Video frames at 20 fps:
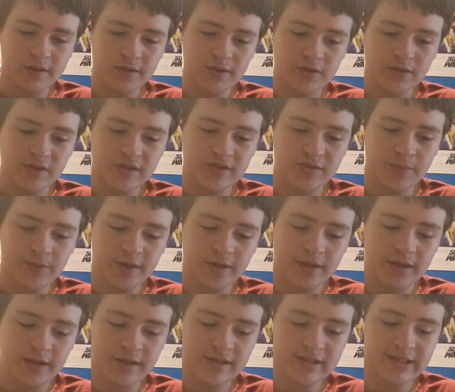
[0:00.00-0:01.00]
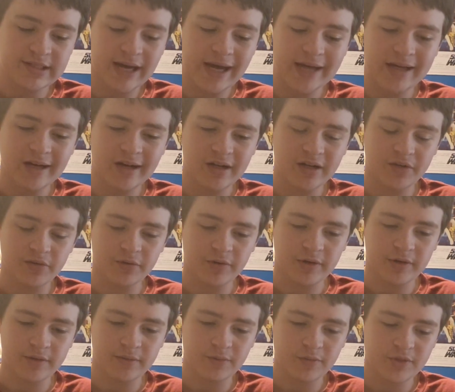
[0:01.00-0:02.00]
This is an iconic run.